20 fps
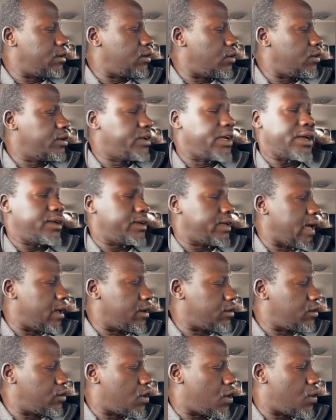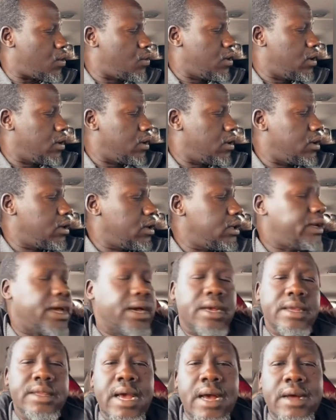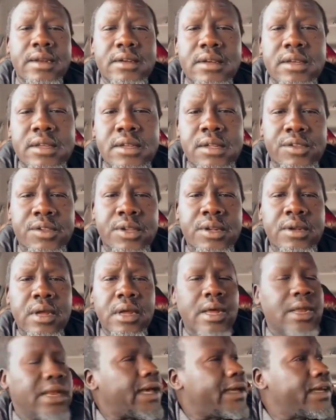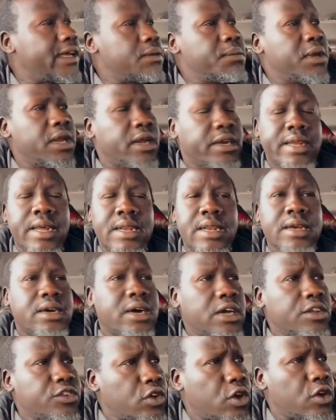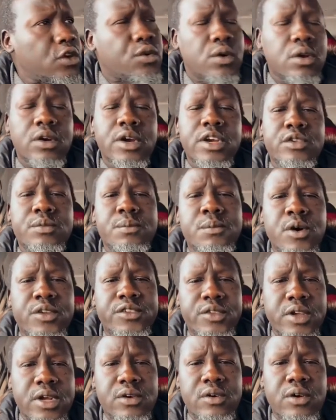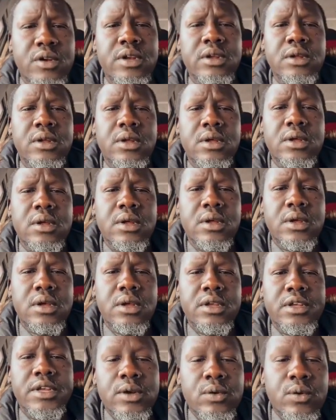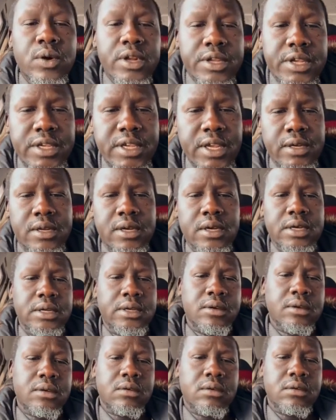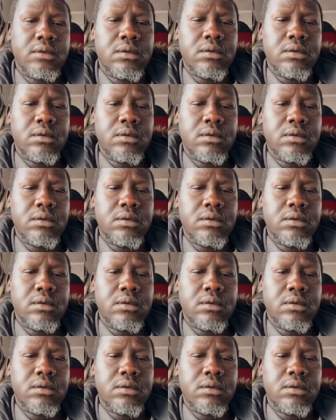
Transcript: don't take young to go. You take a young citizen, like in Militana circle, small circle. Yanuri Yankangi.